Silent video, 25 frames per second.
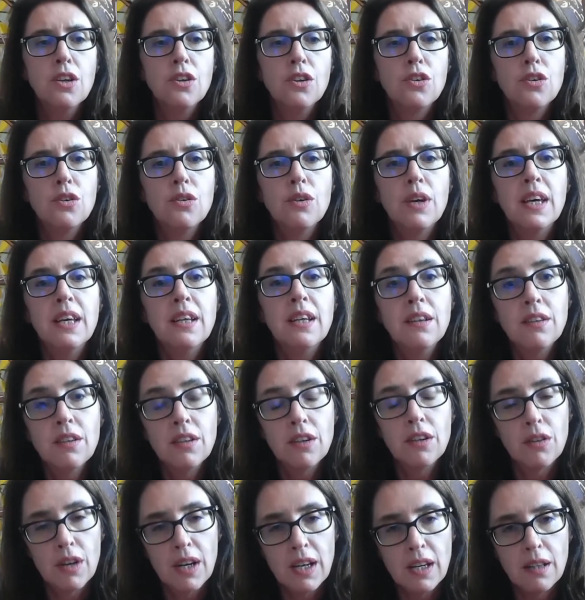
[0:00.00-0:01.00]
to
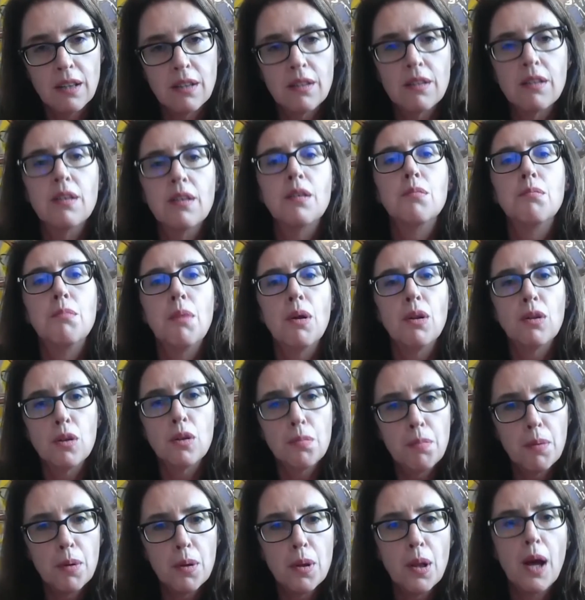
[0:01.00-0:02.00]
integrate
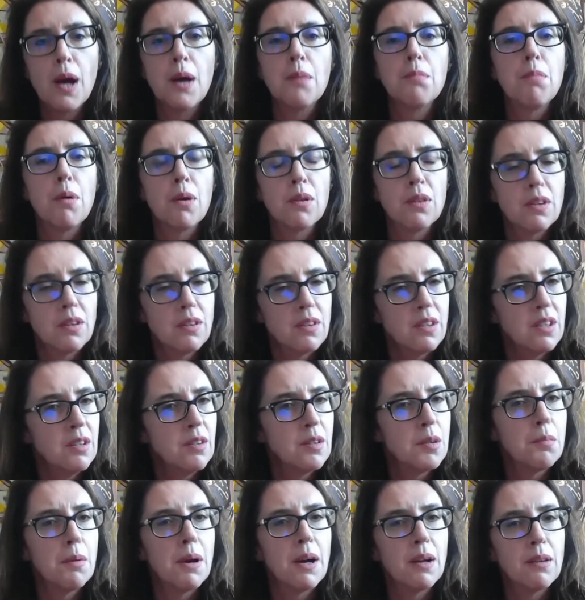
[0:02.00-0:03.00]
multiple hypotheses
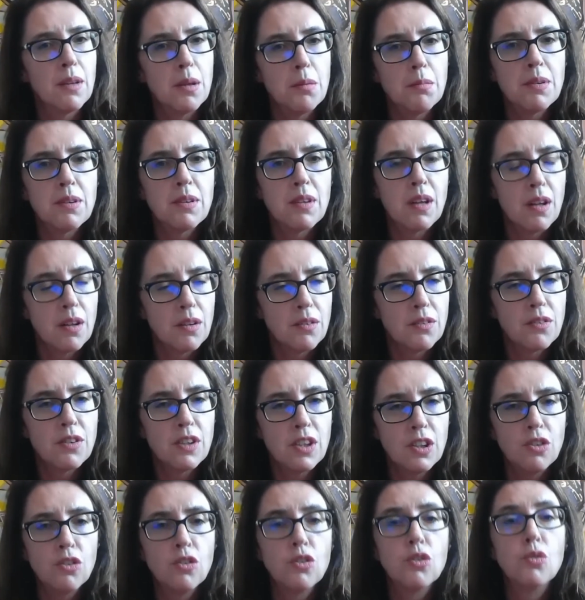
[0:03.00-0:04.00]
about themselves
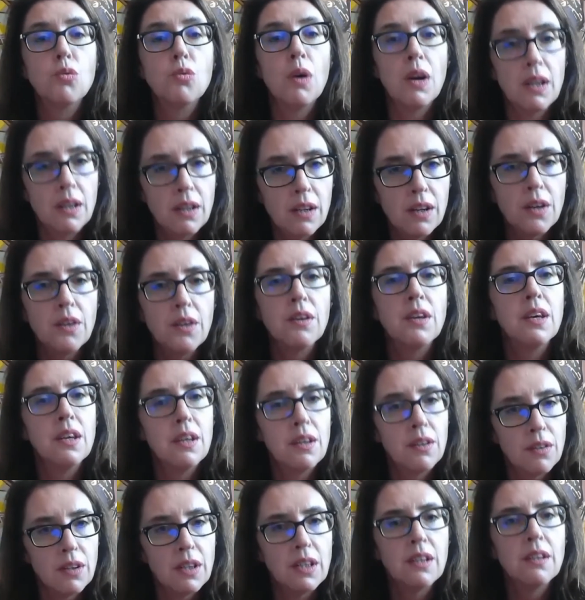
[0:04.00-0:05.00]
into one
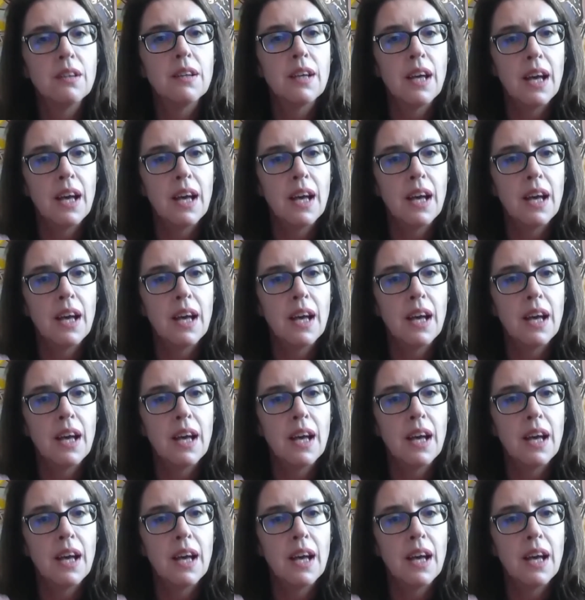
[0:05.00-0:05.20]
coherent